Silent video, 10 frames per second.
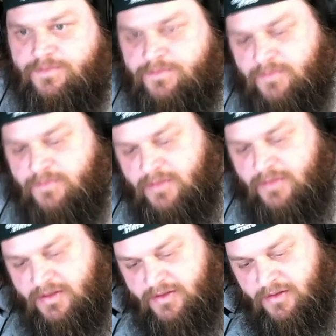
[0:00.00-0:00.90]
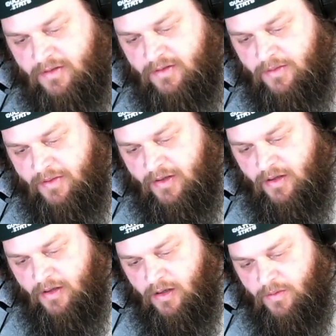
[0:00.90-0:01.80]
This is still going to be
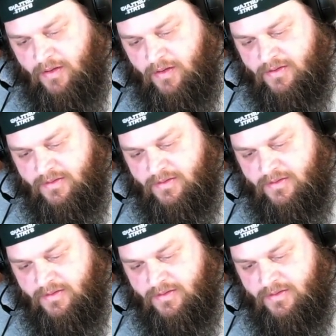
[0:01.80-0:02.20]
aqueous.